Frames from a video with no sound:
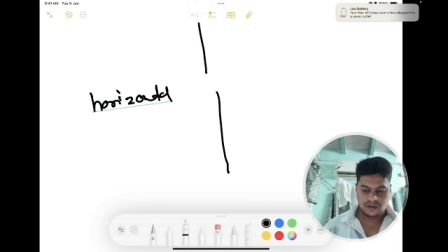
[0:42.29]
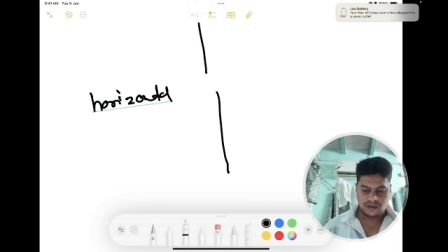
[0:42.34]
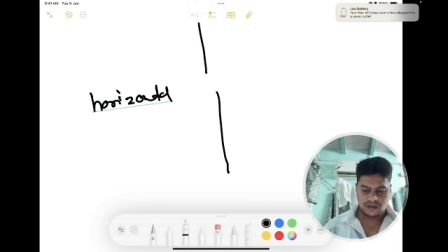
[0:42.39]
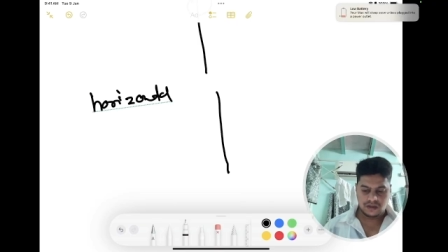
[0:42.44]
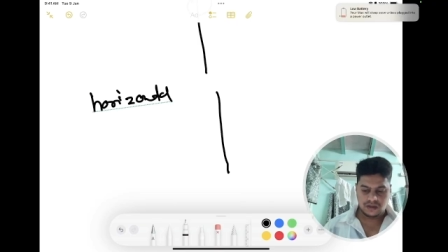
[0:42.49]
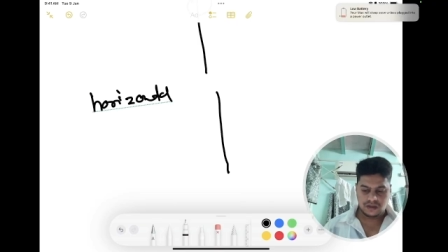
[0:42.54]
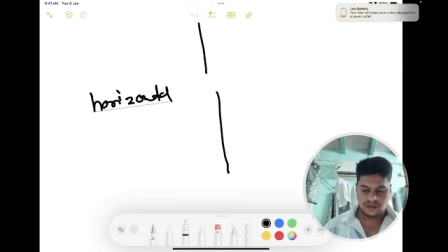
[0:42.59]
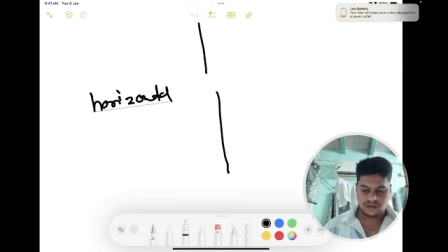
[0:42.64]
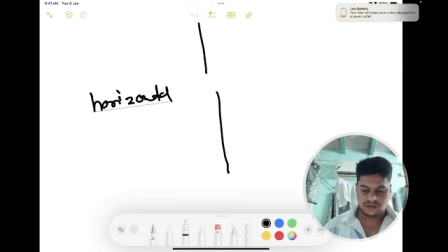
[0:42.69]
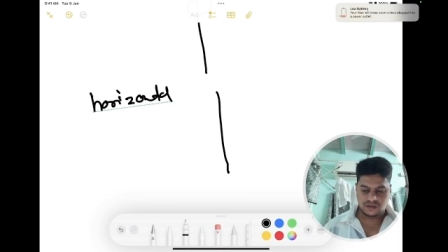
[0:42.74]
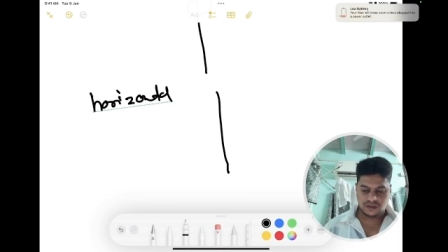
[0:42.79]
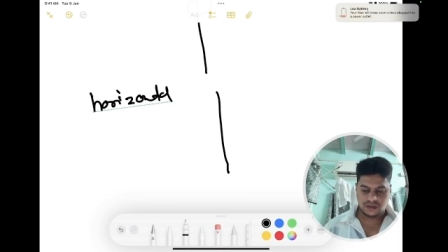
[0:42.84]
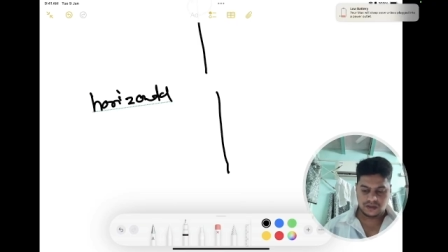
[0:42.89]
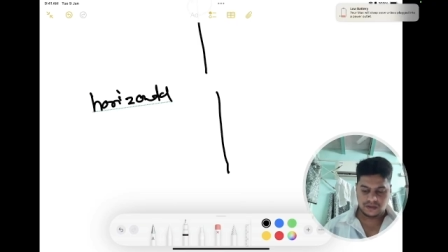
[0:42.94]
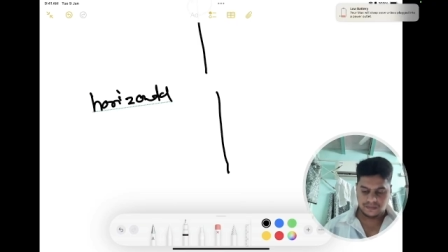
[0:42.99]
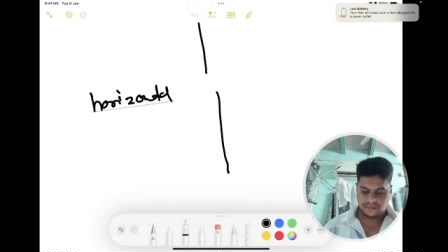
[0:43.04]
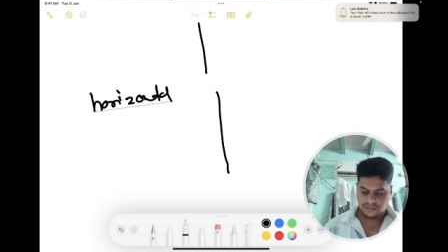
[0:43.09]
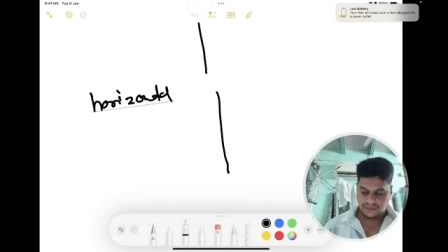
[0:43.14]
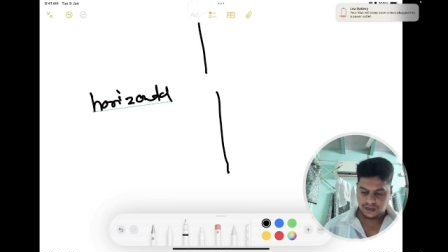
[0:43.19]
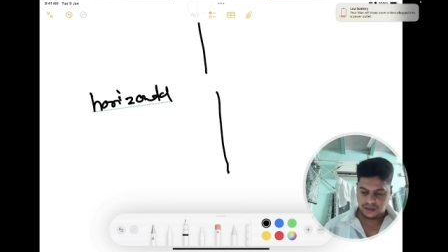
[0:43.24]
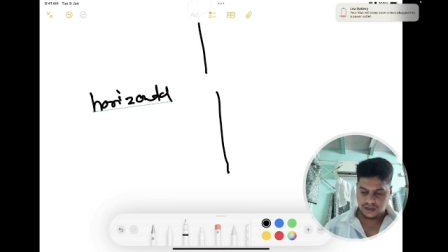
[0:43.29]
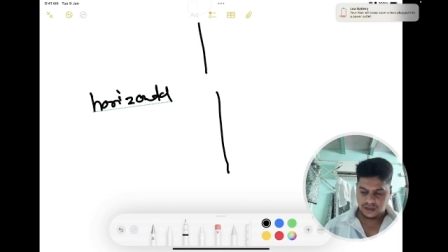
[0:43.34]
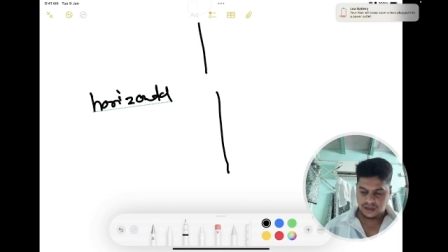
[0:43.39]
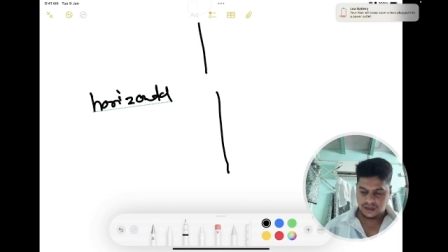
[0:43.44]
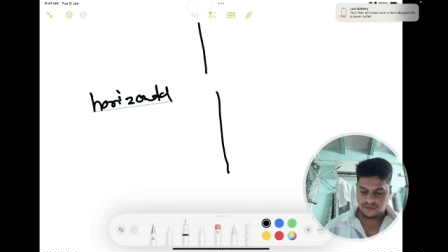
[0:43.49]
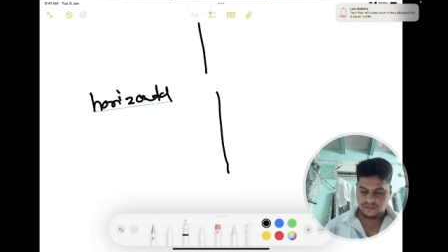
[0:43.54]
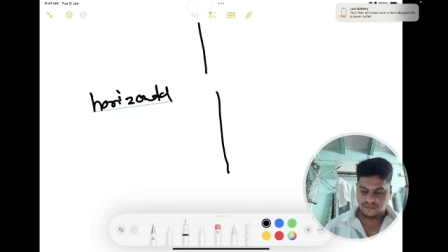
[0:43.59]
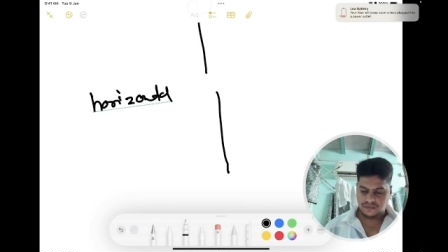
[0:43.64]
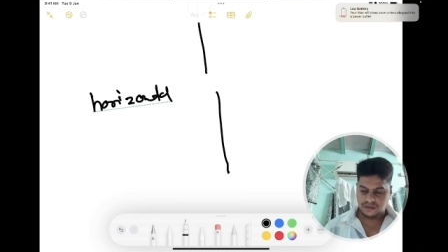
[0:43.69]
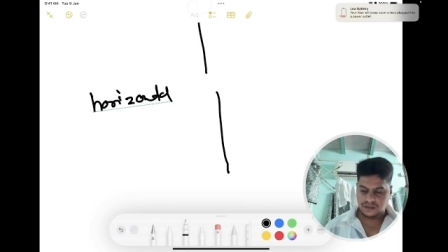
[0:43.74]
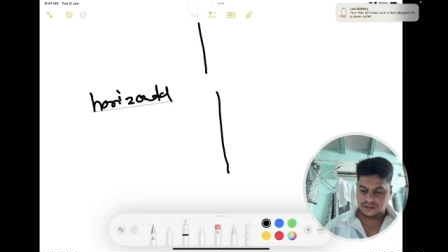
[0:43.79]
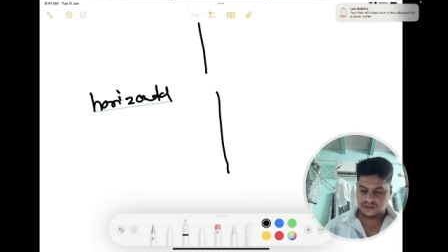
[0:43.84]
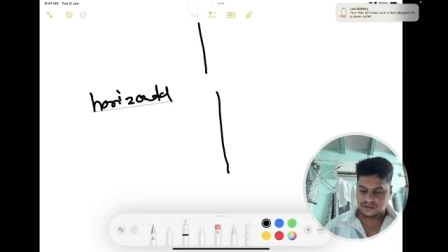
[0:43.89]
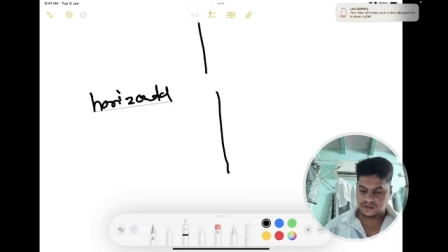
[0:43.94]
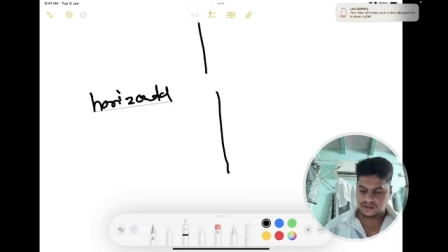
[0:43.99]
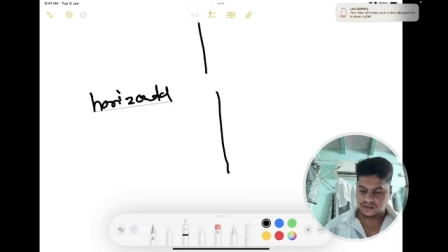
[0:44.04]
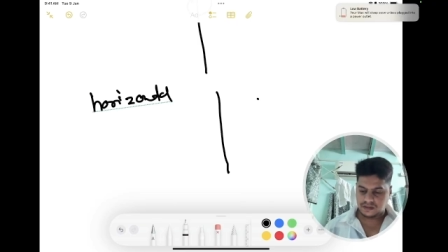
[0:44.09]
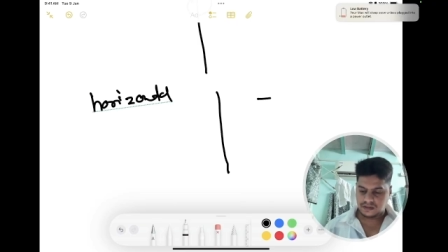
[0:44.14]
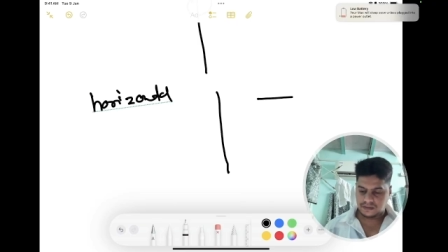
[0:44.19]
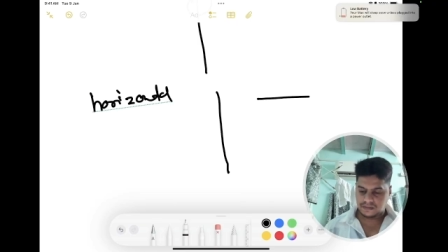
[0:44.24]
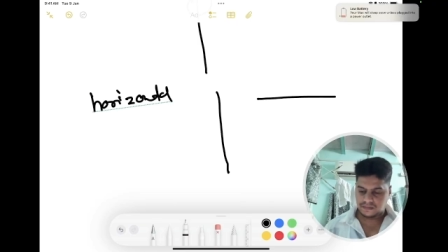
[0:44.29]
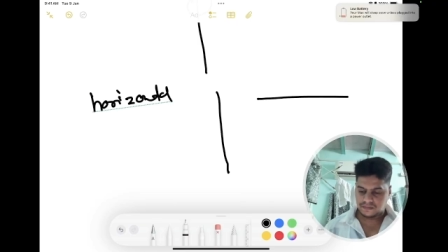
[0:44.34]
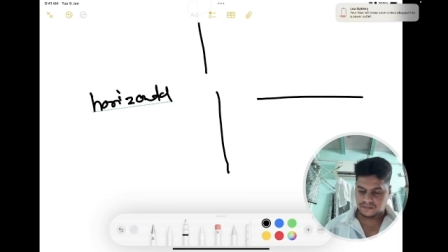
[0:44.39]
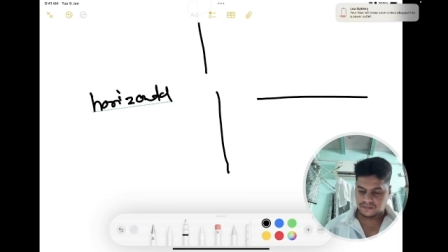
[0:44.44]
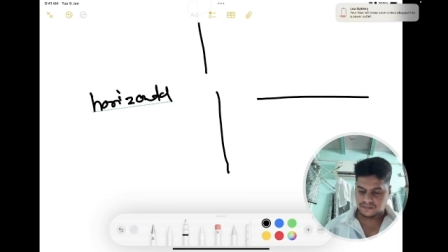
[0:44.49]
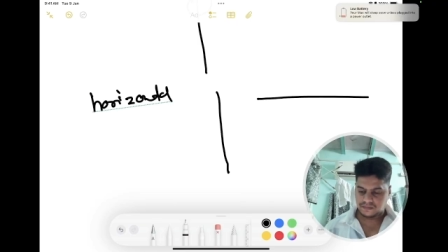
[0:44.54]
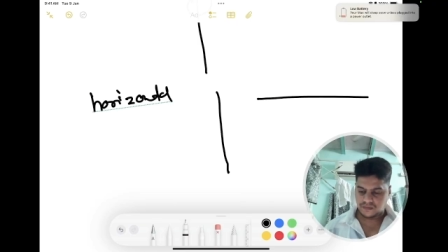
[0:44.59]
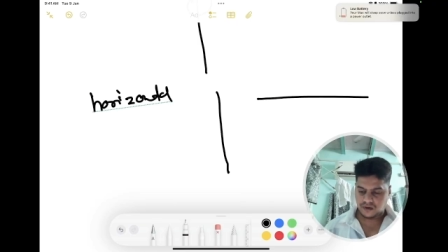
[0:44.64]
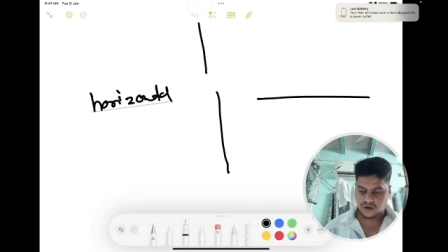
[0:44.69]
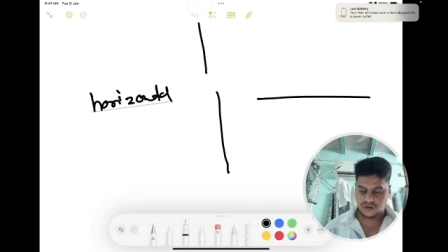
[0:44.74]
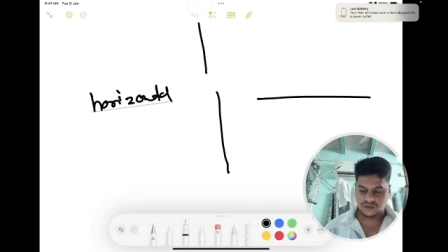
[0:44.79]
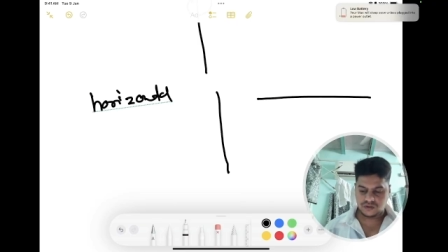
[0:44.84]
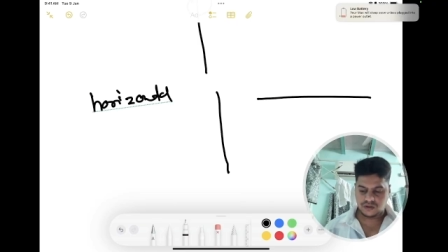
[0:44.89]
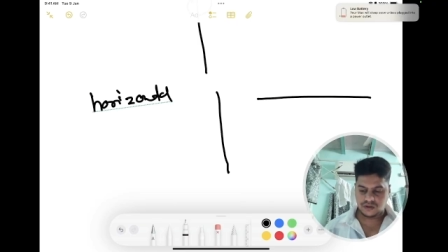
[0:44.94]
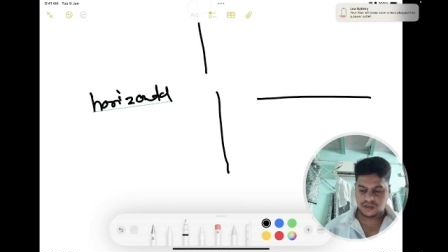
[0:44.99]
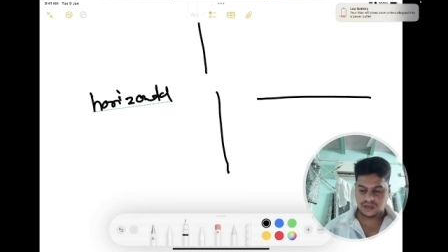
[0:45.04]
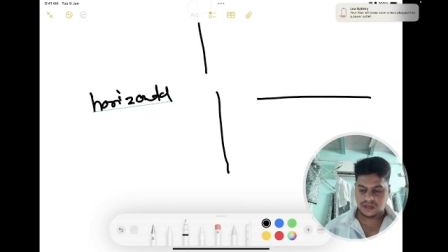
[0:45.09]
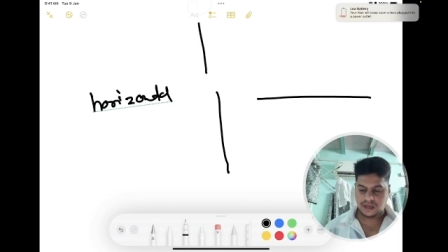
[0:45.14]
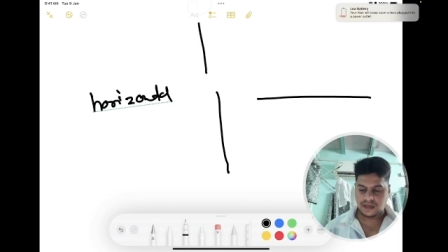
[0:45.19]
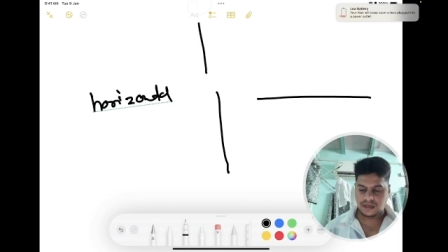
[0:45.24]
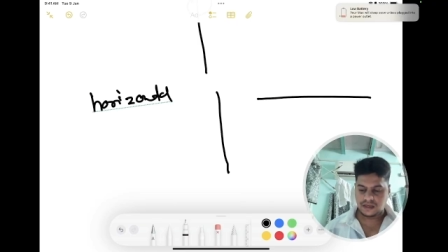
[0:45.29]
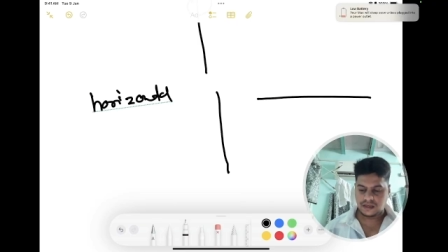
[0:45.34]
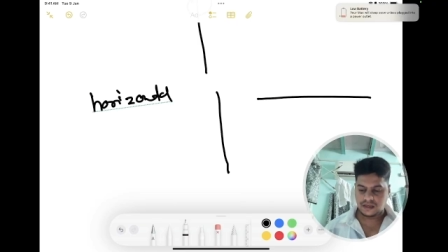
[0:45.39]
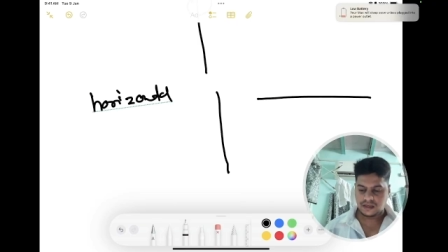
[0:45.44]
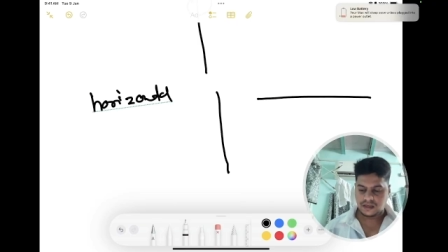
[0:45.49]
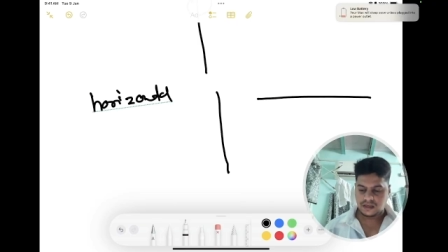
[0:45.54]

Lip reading: if this is a horizontal line,